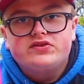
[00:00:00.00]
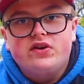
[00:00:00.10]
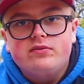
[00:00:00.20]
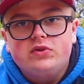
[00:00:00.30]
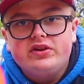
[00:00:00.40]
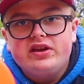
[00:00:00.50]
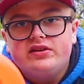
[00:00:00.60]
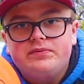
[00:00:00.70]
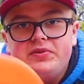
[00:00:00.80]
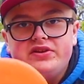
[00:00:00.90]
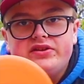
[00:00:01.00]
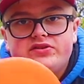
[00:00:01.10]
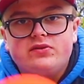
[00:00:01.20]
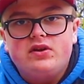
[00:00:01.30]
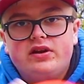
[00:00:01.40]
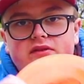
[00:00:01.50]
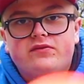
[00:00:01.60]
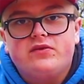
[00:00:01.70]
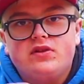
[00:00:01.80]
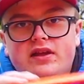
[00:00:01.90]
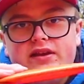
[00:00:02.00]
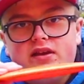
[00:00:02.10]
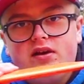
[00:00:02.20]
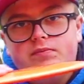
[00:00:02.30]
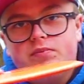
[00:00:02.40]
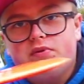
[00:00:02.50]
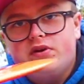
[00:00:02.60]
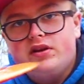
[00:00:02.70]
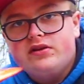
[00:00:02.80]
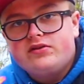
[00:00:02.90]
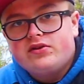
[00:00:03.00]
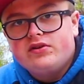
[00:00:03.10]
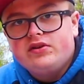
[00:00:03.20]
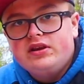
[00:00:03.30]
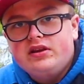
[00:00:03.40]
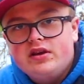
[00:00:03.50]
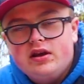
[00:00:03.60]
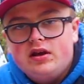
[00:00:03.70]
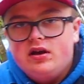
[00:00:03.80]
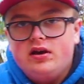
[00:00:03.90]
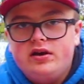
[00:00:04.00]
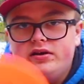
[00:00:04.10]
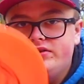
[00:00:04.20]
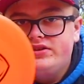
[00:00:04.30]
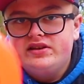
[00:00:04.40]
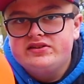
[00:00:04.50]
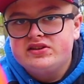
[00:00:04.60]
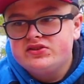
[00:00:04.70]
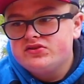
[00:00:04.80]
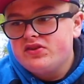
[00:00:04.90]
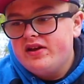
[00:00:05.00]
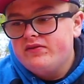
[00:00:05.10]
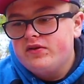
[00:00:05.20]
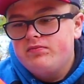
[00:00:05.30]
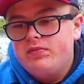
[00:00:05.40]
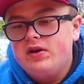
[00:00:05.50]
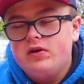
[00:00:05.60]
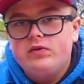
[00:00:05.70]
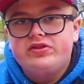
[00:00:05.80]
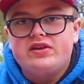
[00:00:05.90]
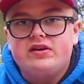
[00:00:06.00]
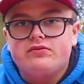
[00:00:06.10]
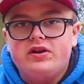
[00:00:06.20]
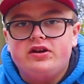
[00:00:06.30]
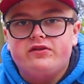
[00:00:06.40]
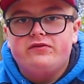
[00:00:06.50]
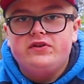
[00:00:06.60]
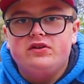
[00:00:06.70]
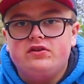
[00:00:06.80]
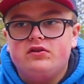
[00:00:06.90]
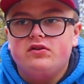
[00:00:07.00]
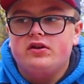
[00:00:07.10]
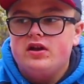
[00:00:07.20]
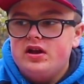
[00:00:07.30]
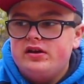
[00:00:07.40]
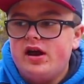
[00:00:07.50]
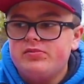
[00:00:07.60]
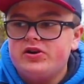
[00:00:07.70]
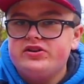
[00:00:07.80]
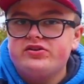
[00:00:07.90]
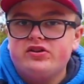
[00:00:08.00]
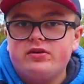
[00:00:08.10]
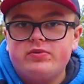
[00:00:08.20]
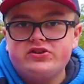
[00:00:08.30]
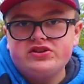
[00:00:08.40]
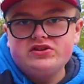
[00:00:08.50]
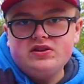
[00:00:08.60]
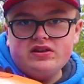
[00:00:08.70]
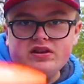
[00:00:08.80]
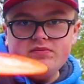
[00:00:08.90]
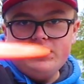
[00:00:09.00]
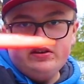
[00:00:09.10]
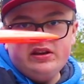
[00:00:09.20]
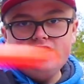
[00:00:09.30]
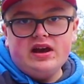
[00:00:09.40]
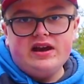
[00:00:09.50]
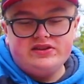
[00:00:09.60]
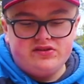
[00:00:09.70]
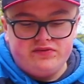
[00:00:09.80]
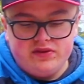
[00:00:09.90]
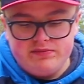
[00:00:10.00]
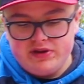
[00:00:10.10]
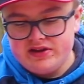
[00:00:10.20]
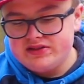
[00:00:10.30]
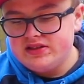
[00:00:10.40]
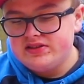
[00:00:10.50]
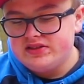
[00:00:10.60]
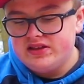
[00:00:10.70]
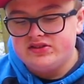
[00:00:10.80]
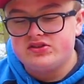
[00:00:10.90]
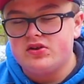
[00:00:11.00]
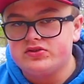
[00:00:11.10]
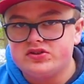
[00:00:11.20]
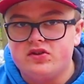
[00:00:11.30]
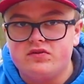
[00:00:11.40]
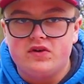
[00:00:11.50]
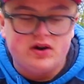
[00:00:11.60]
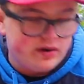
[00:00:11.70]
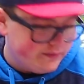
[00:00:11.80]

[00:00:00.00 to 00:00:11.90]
So I'm looking to beat this one in for like a pretty turny distance driver with that Raider feel, or not pretty turny, but just the ability to hyzer flip it, because these things go so far.